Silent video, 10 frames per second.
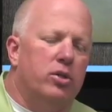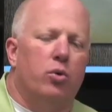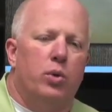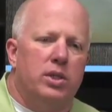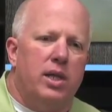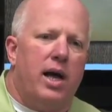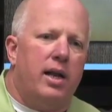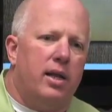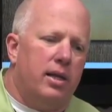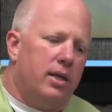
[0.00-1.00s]
there was
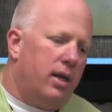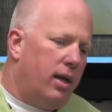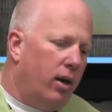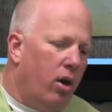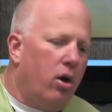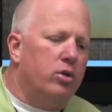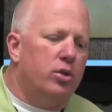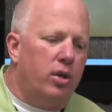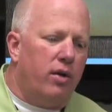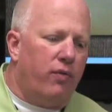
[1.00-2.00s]
not a, a large
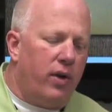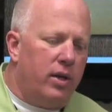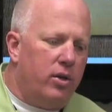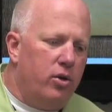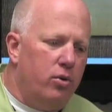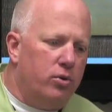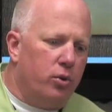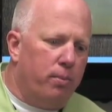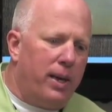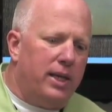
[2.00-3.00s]
enough end user
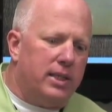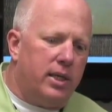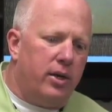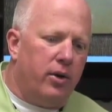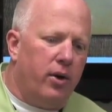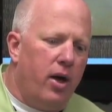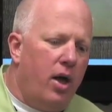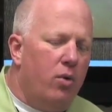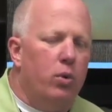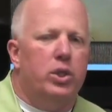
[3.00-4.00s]
base here,
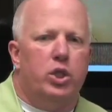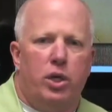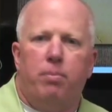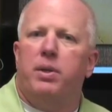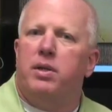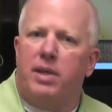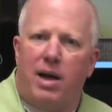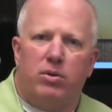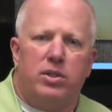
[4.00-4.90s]
would ship it down